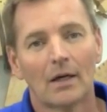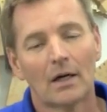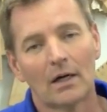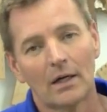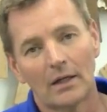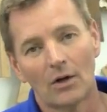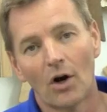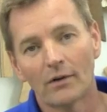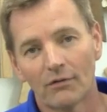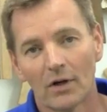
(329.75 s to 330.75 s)
And
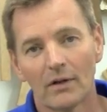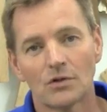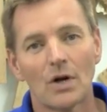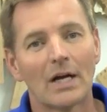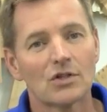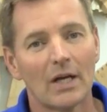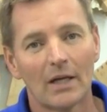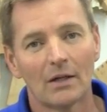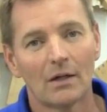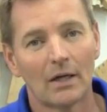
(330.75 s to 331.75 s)
on the front of the trash
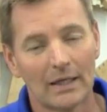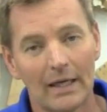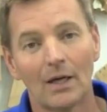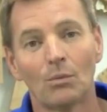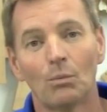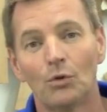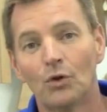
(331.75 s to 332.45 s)
can, again,